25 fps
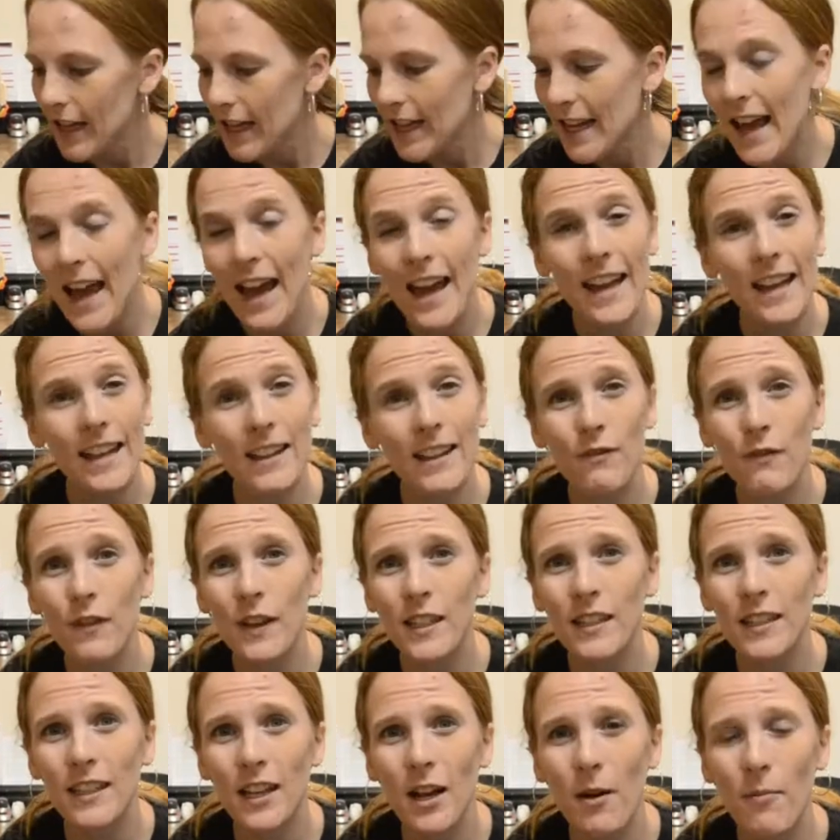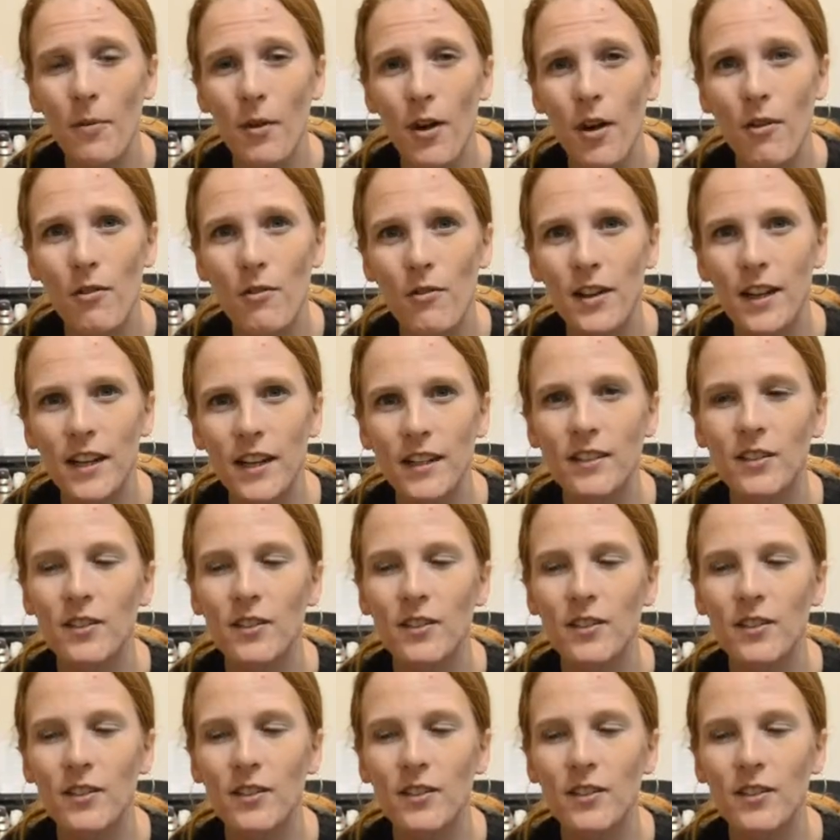Yeah, and fixed a couple other things.